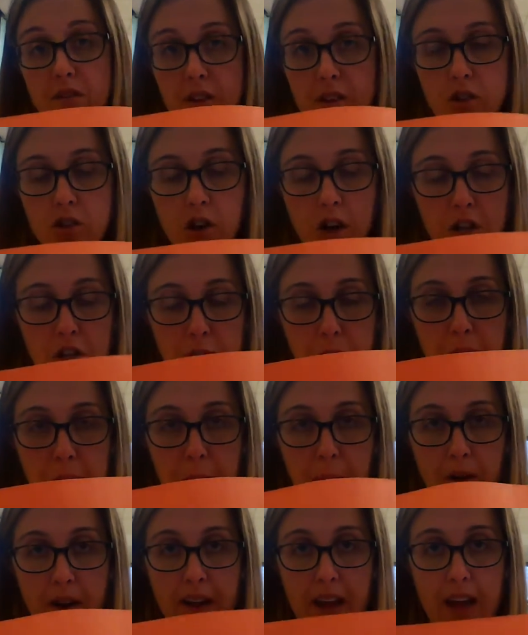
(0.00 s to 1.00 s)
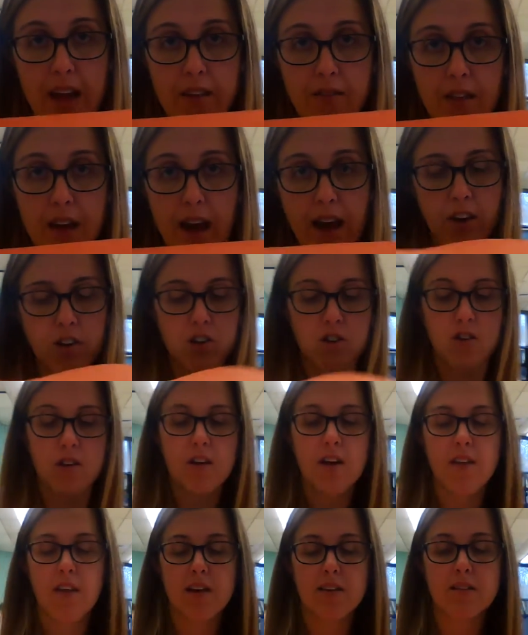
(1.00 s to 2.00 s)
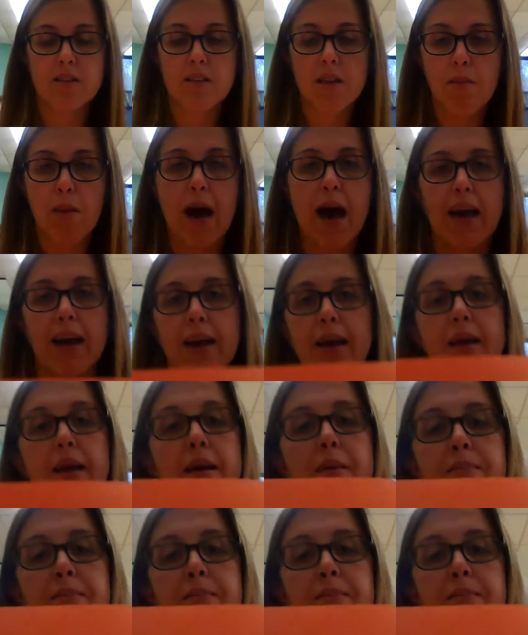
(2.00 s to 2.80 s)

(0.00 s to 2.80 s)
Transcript: construction paper I gave, the extra that's in the packet,